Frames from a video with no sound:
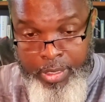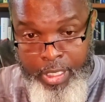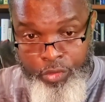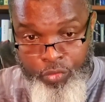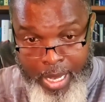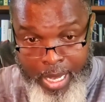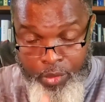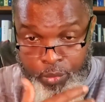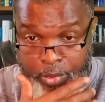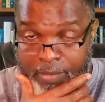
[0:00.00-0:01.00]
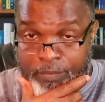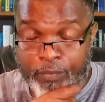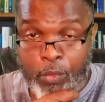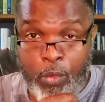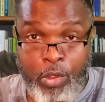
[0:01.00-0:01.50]
they're trying to
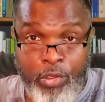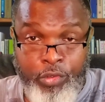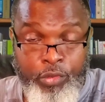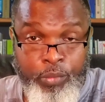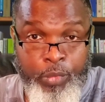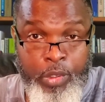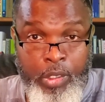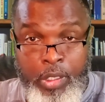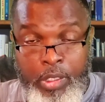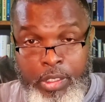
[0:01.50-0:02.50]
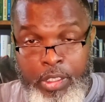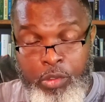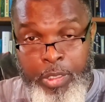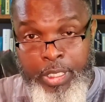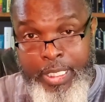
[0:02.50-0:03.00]
reinforce
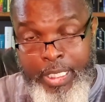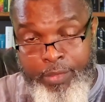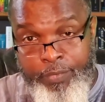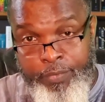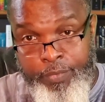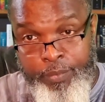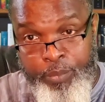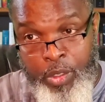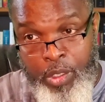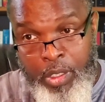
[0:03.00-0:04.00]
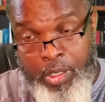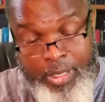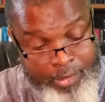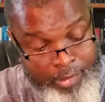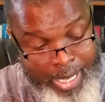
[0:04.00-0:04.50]
this belief,
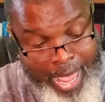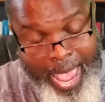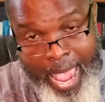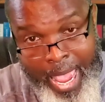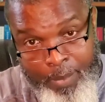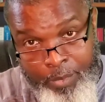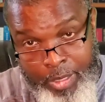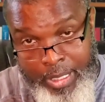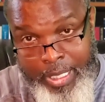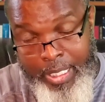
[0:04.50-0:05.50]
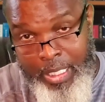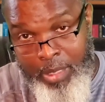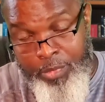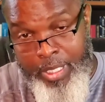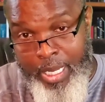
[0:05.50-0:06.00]
this lie that they
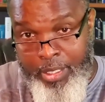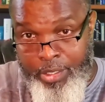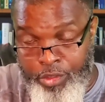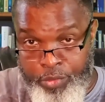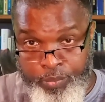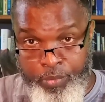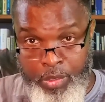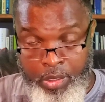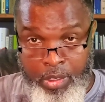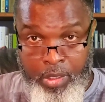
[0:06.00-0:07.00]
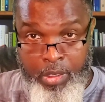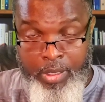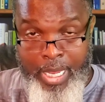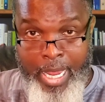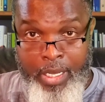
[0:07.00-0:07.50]
keep telling you,
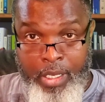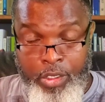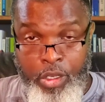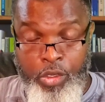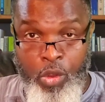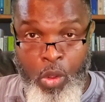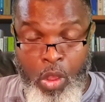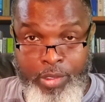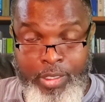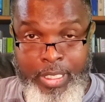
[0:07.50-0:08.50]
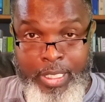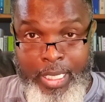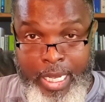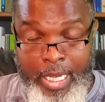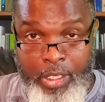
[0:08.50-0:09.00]
that the northern
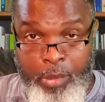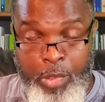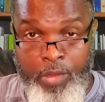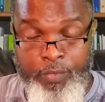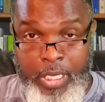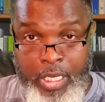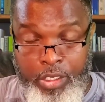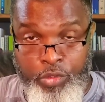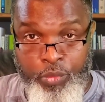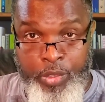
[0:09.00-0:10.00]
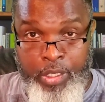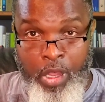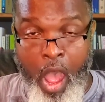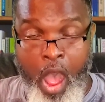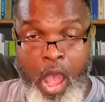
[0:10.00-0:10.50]
kingdom of
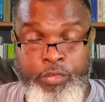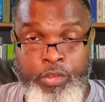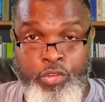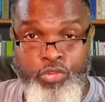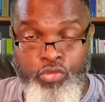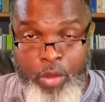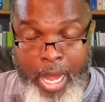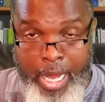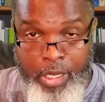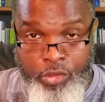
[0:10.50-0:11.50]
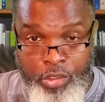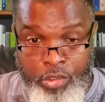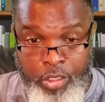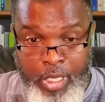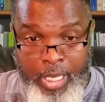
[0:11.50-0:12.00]
Israel are the
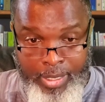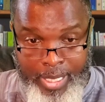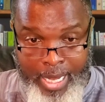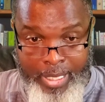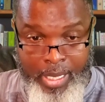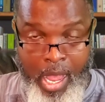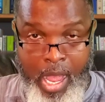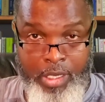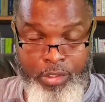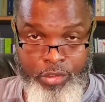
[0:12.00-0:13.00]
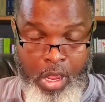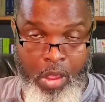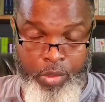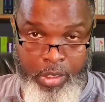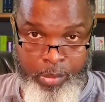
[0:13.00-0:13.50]
strangers that God is
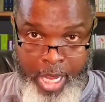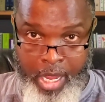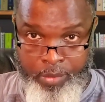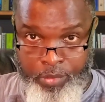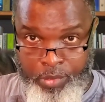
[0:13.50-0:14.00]
talking about.